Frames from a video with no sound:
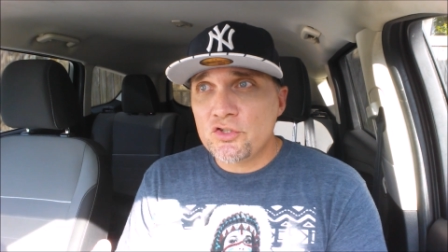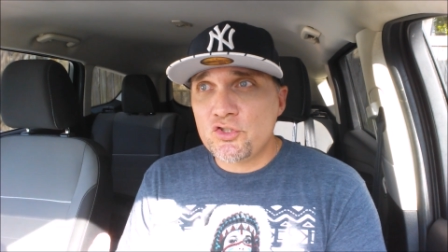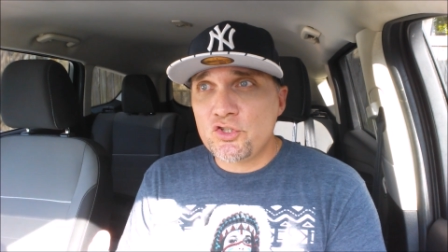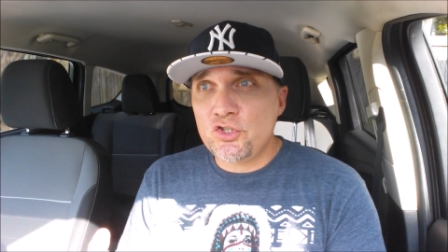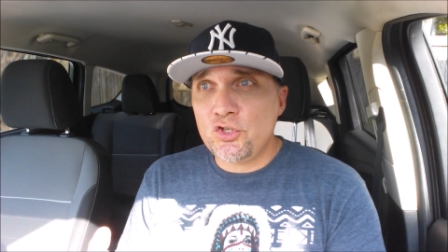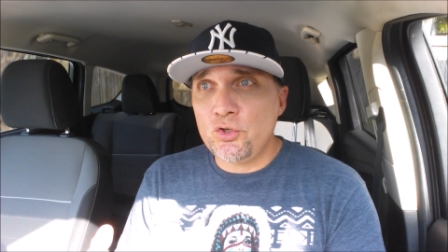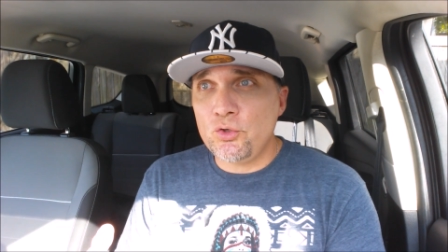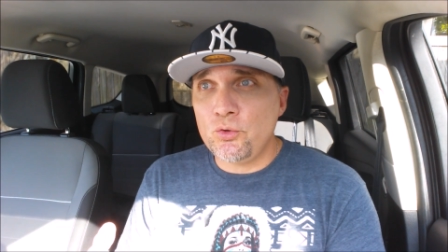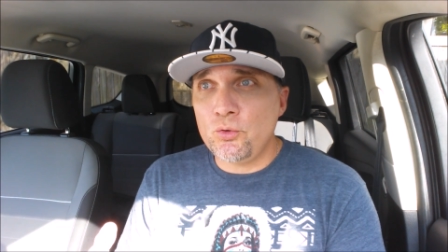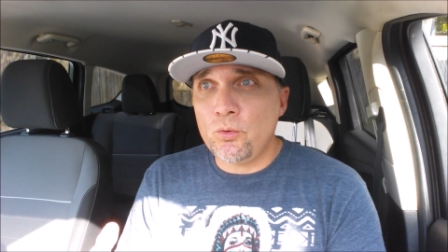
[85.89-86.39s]

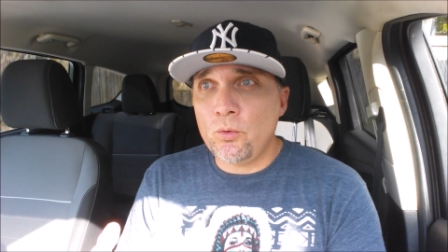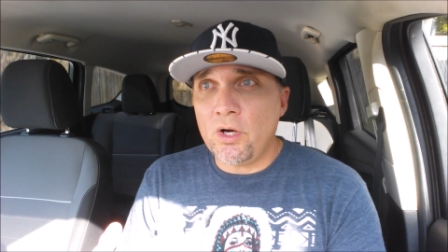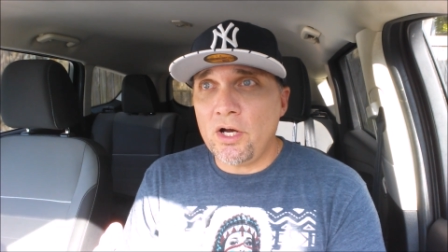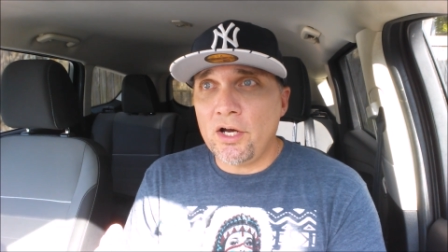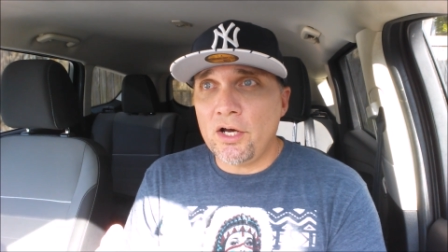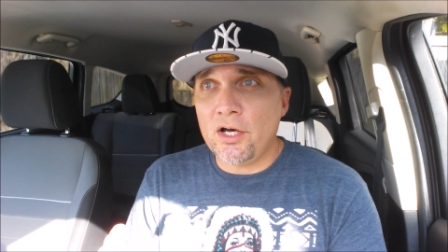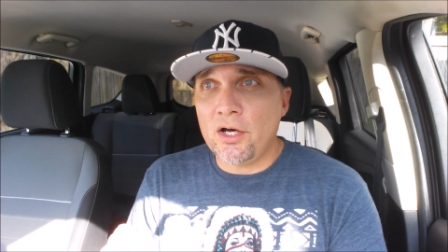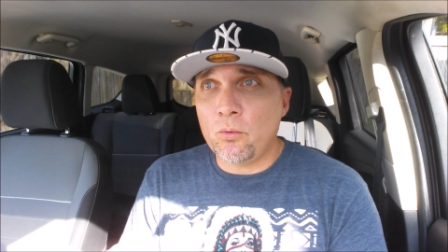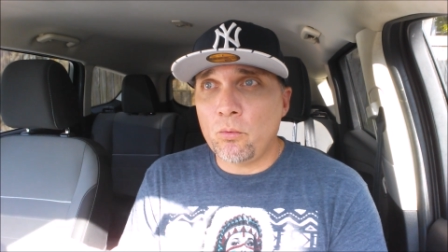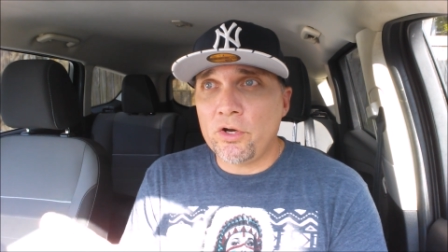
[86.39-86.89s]
to
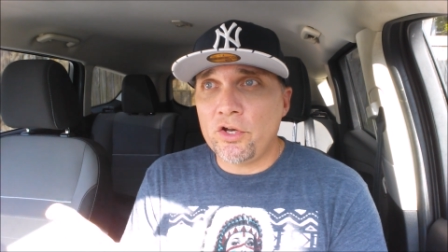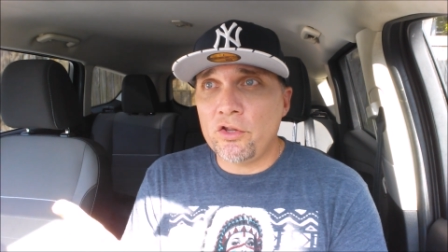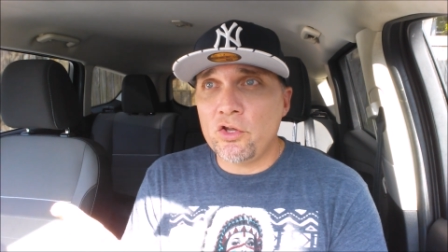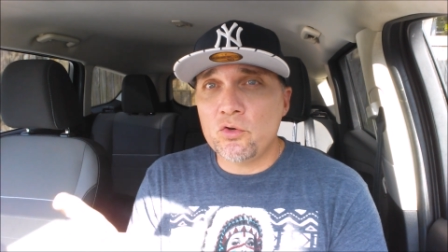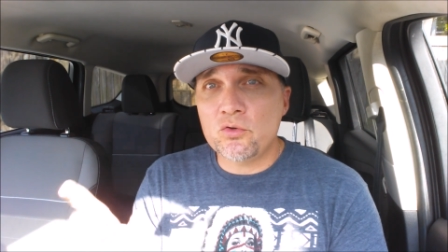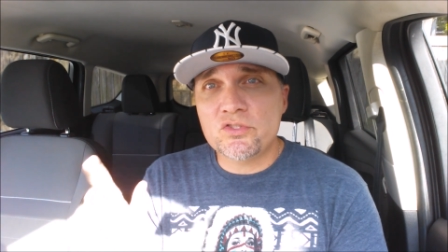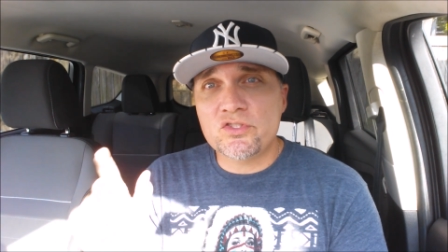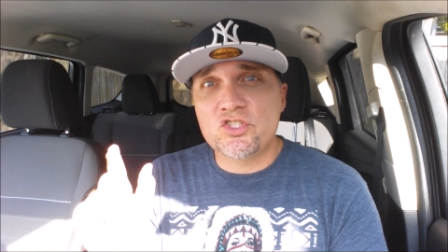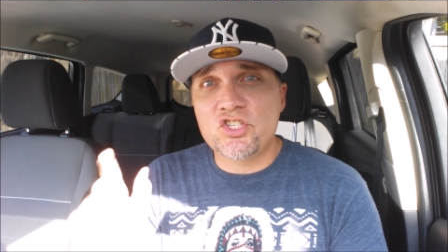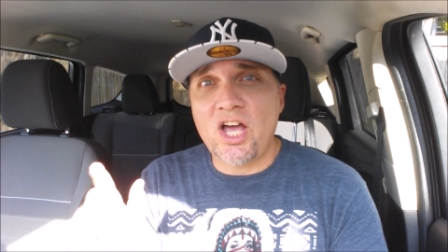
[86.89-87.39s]
one of
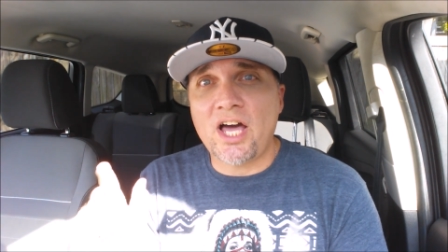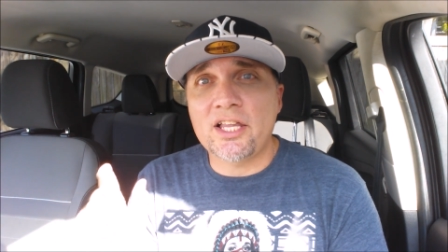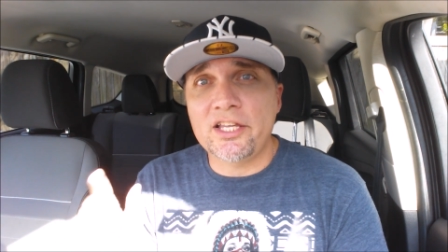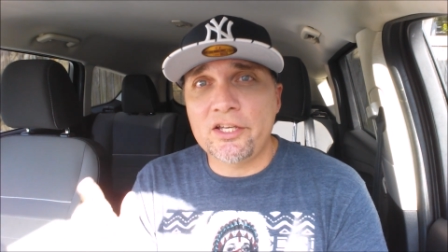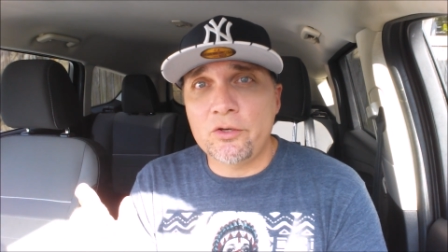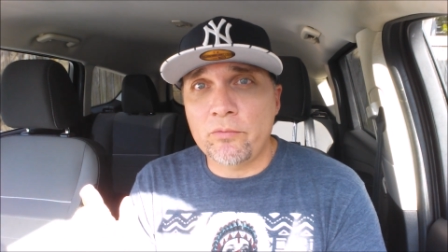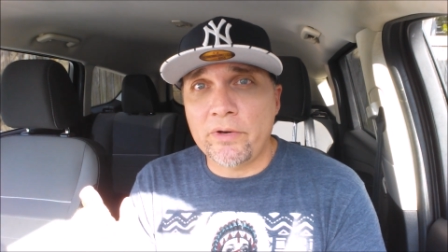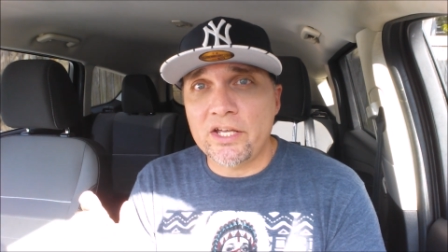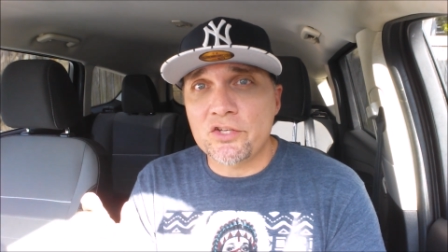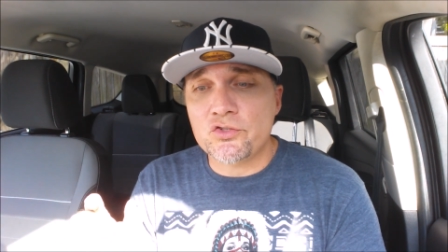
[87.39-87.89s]
those
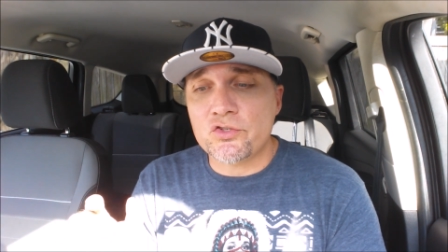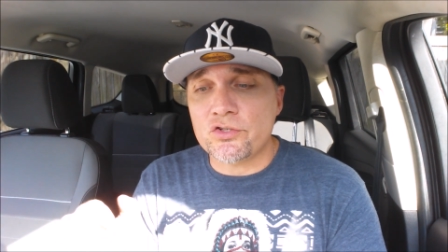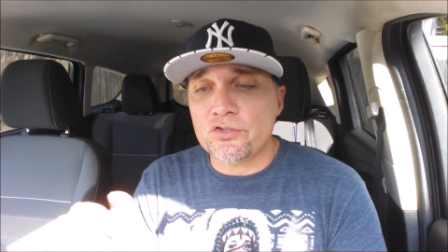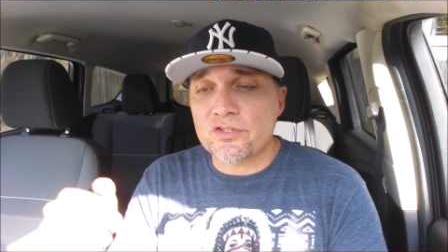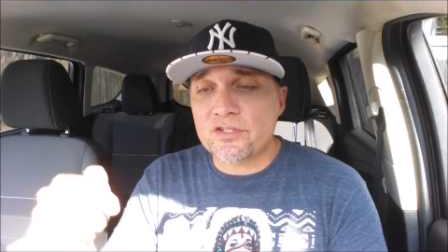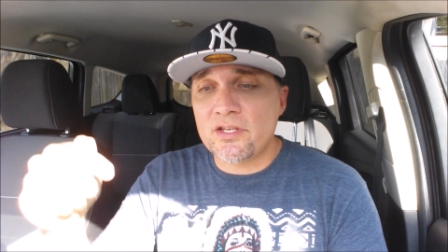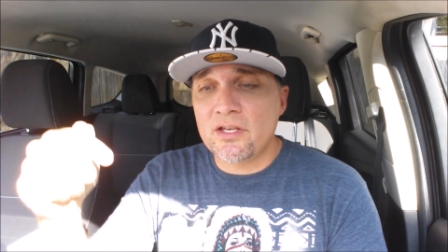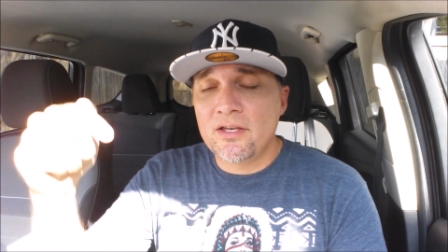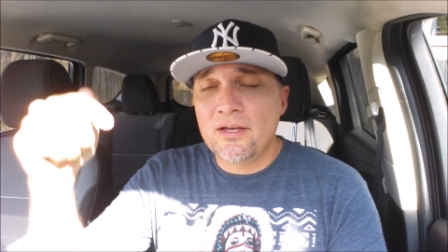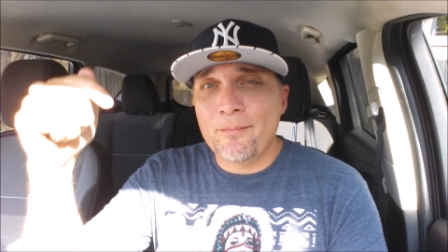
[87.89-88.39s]
Jolly
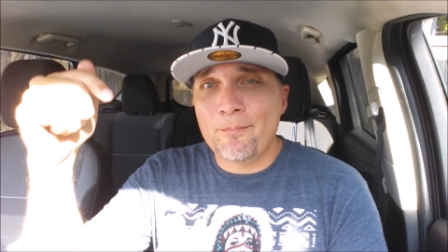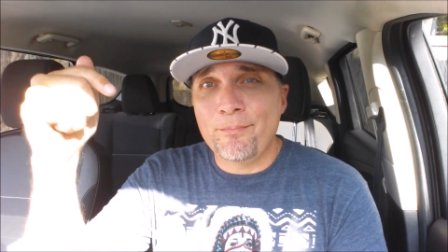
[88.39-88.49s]
Ranchers.